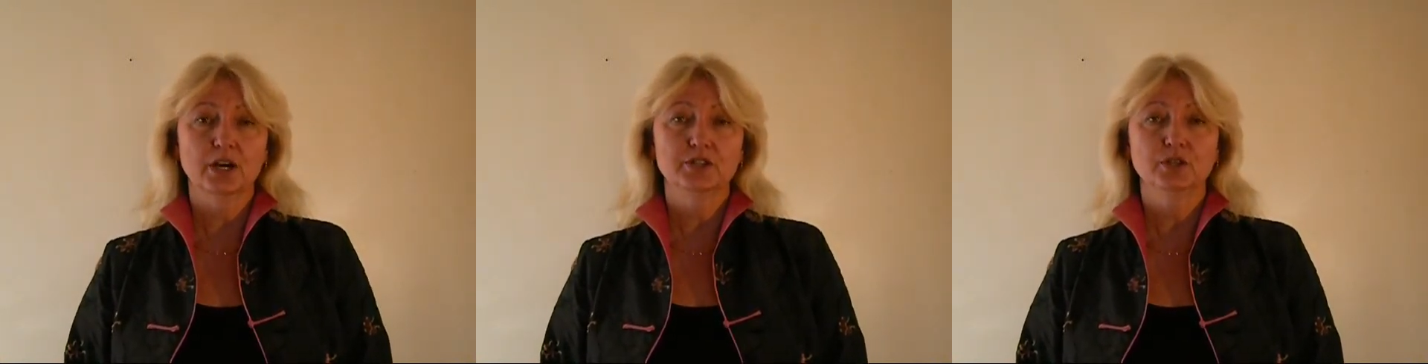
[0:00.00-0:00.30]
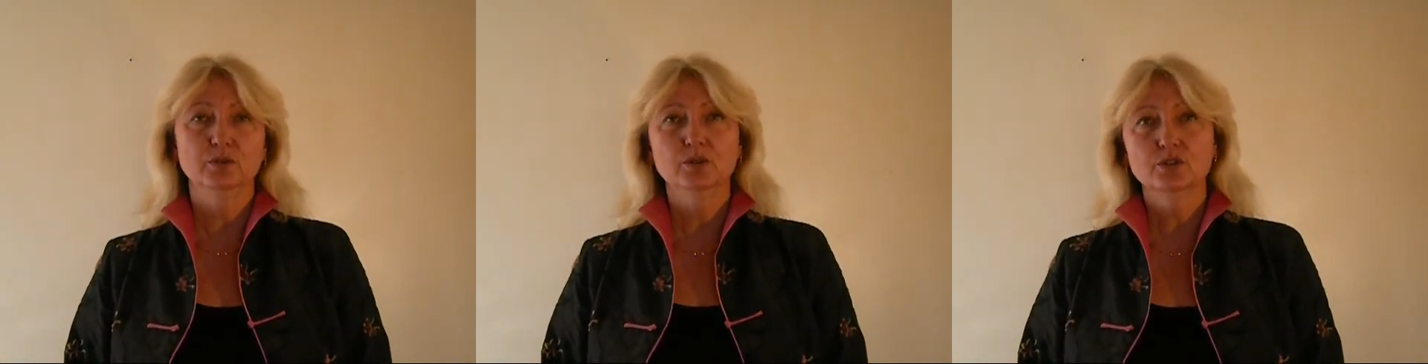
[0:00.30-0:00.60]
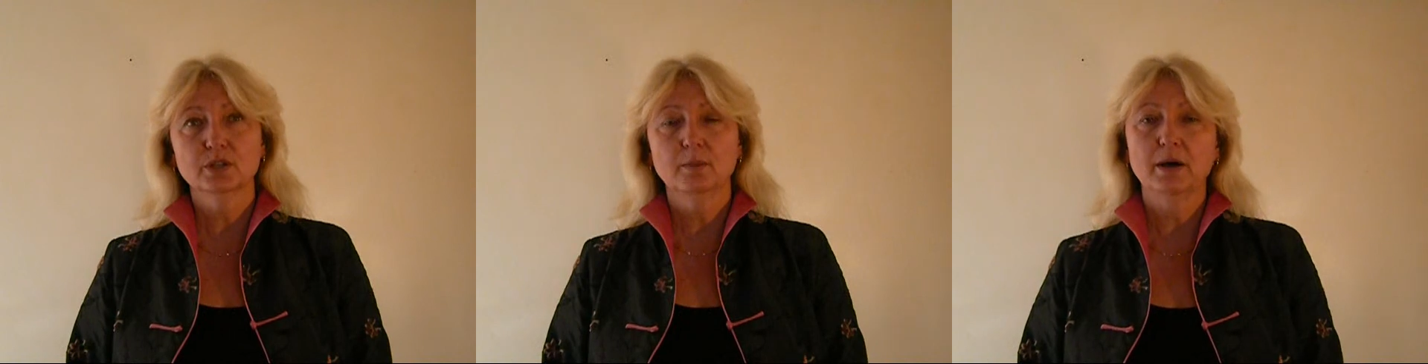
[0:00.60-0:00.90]
charge you
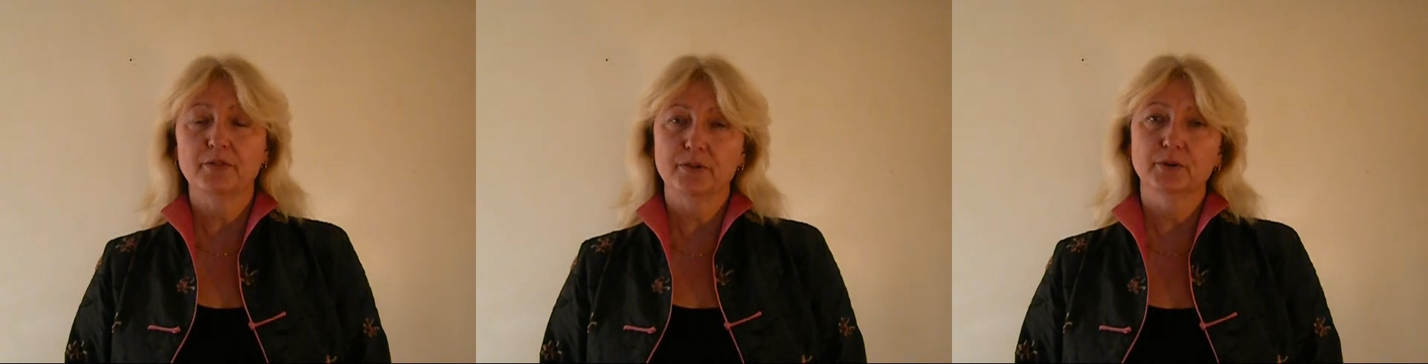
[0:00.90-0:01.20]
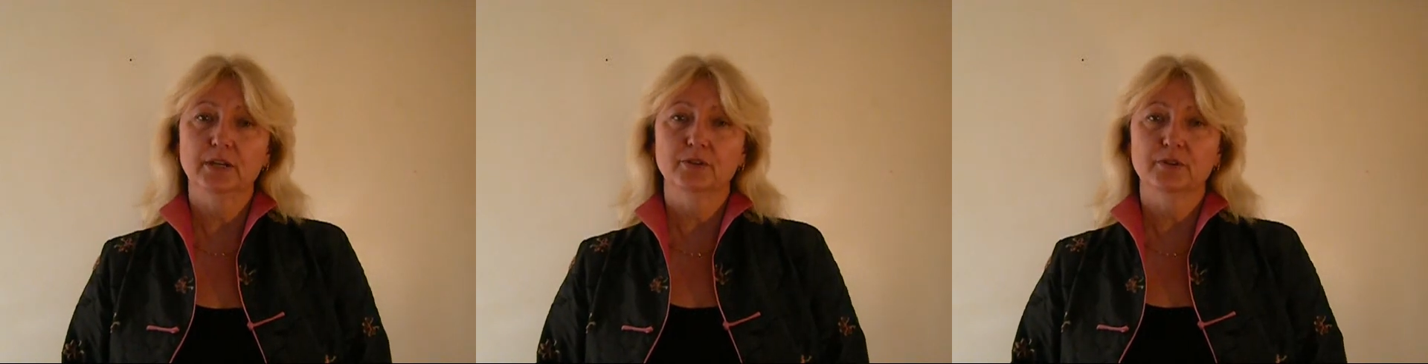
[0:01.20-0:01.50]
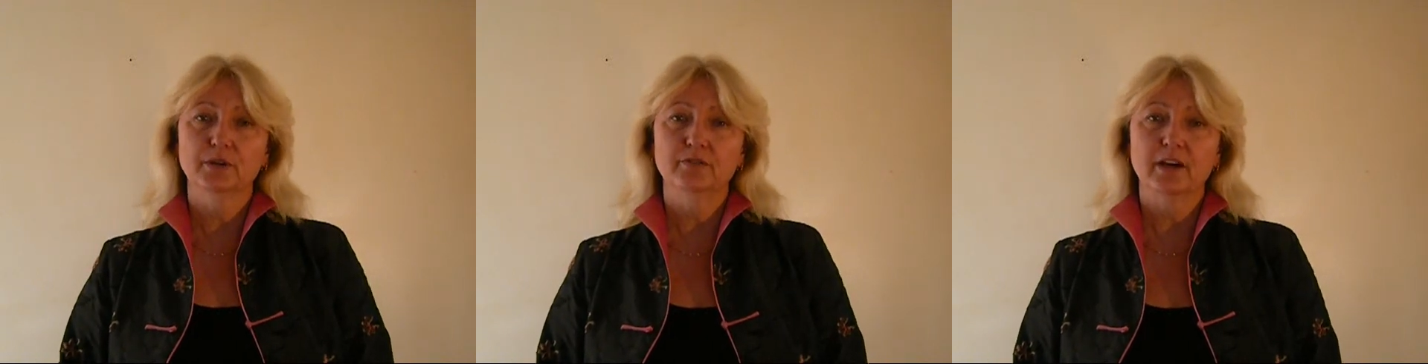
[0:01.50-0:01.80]
usually about 30 to
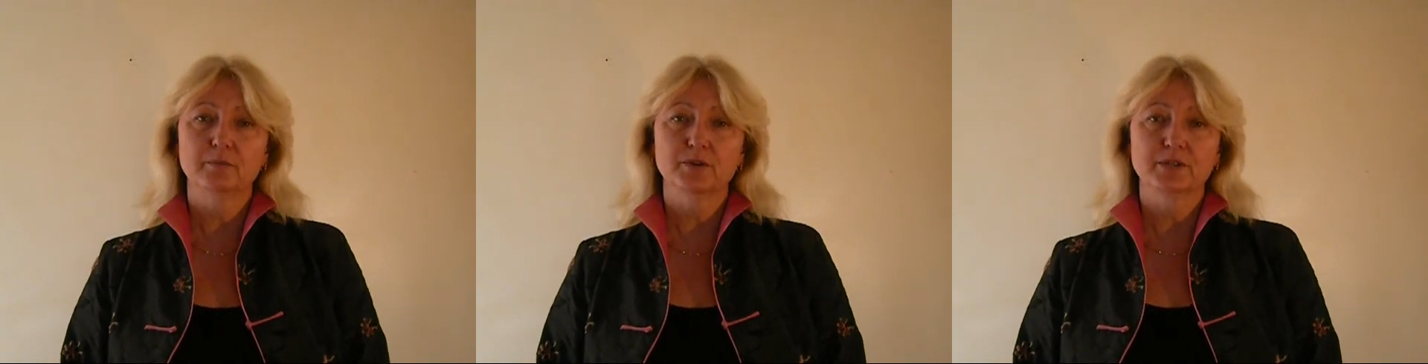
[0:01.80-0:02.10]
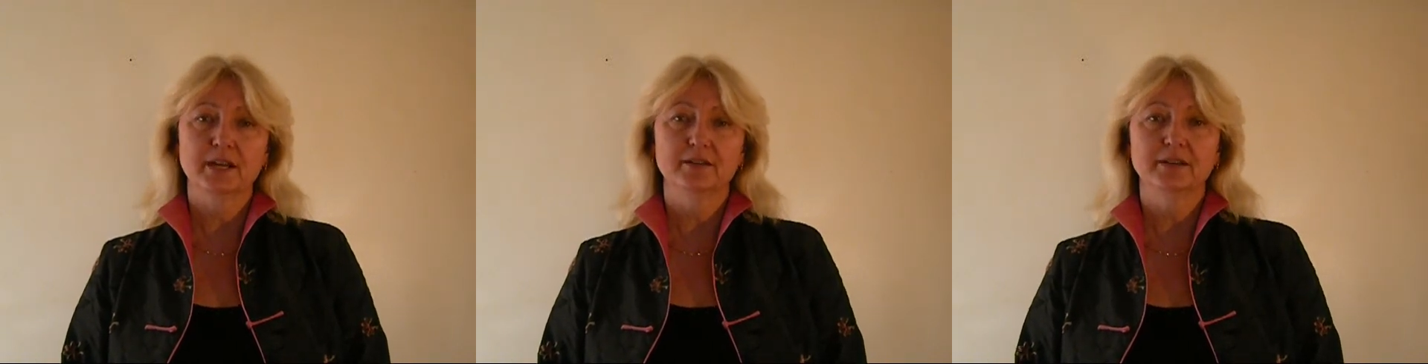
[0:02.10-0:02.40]
35%